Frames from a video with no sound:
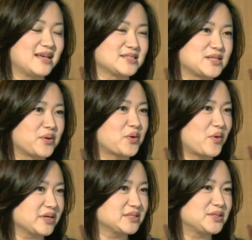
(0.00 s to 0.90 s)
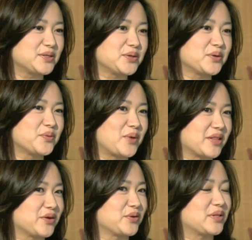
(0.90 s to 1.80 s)
And so according to
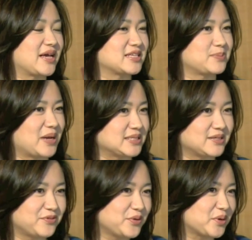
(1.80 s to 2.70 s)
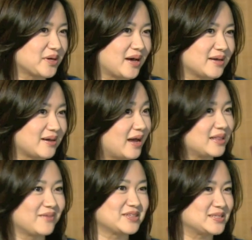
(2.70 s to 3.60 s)
whether you like spicy food or not, I
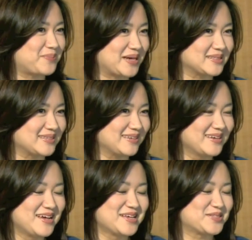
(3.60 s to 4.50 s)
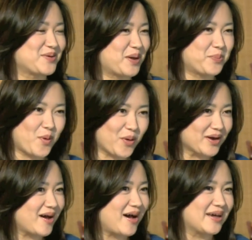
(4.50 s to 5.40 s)
love it spicy, so I
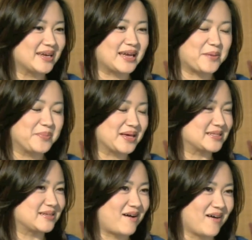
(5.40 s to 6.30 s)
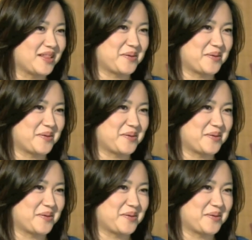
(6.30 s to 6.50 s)
pour it on and I mix it all